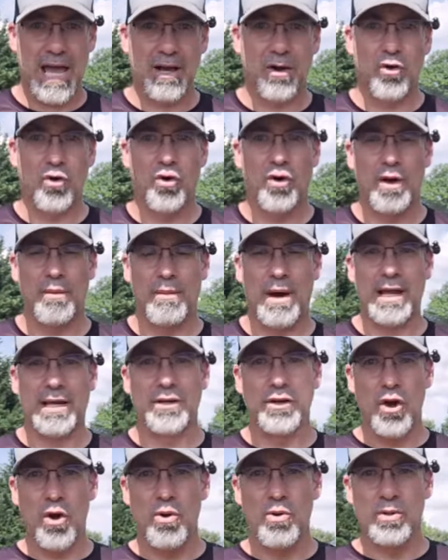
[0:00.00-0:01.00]
angle and my
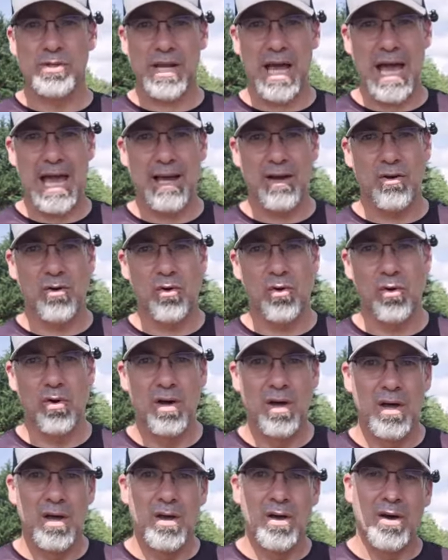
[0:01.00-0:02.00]
nose
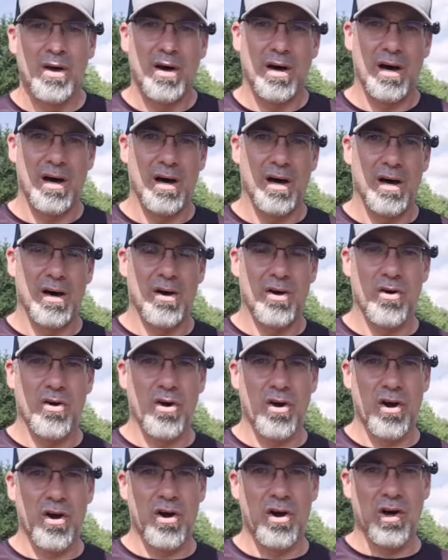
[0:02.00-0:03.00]
angle
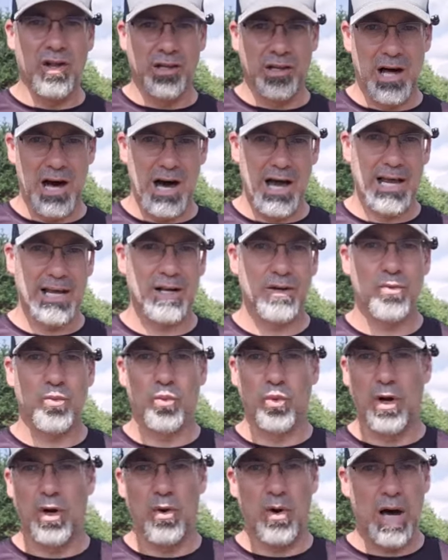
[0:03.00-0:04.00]
are aligned
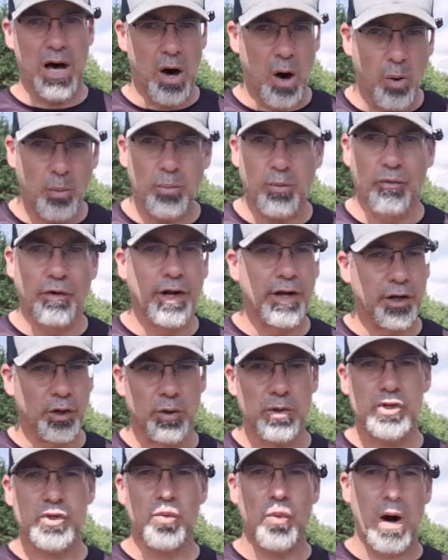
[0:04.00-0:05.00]
will help
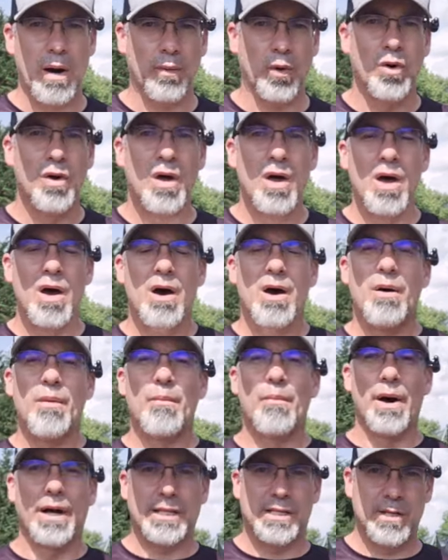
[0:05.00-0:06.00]
reduce wobble.
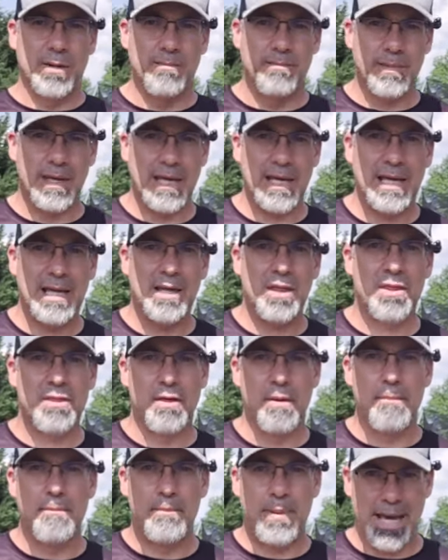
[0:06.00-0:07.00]
But to me,
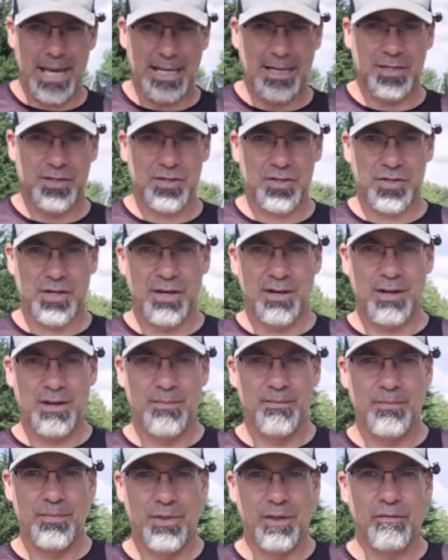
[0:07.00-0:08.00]
the base,
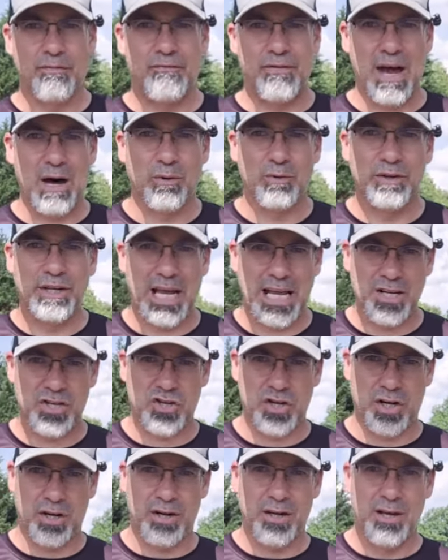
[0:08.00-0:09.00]
the
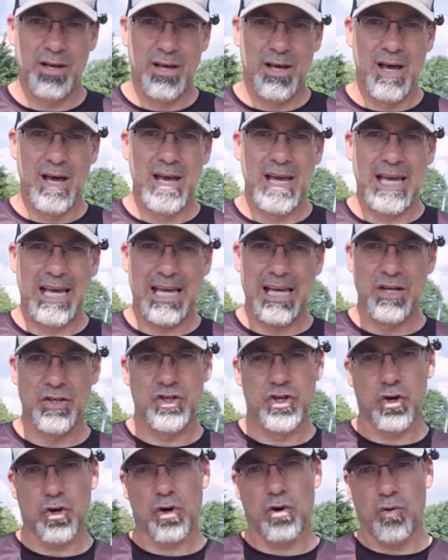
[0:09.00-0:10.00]
foundation
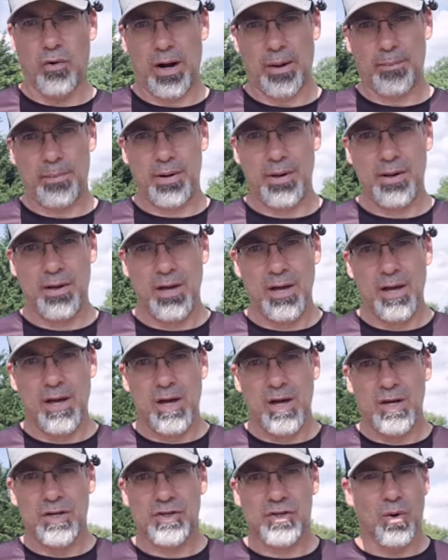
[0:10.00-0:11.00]
is your grip.
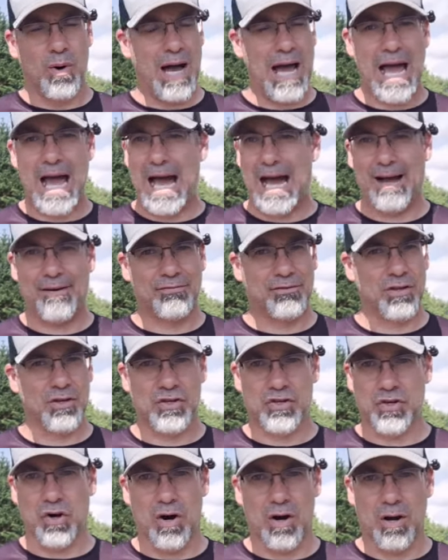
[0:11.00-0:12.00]
So I have to
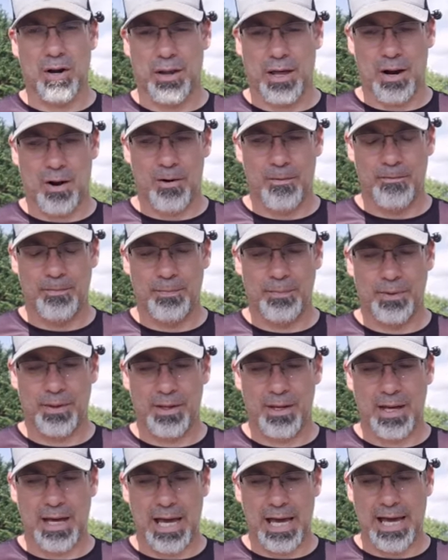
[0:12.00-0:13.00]
start there.
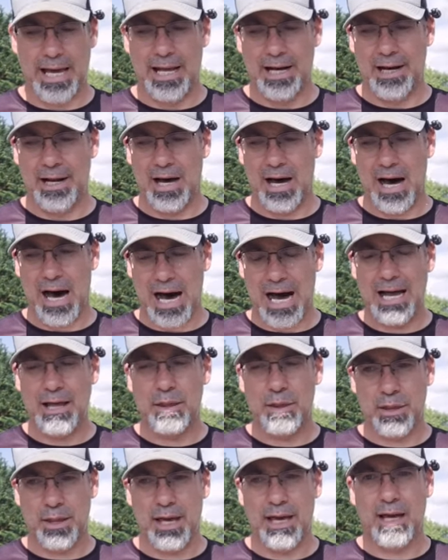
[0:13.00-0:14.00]
And I
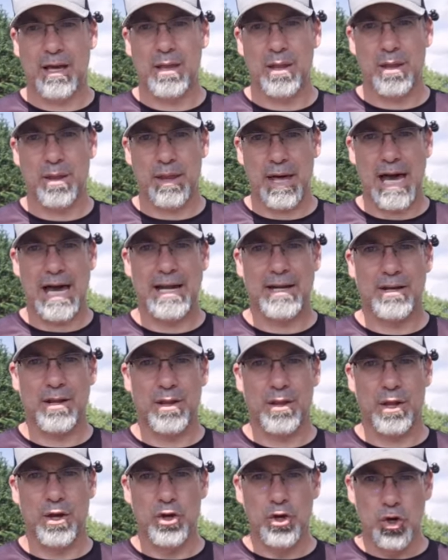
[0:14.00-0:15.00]
think that the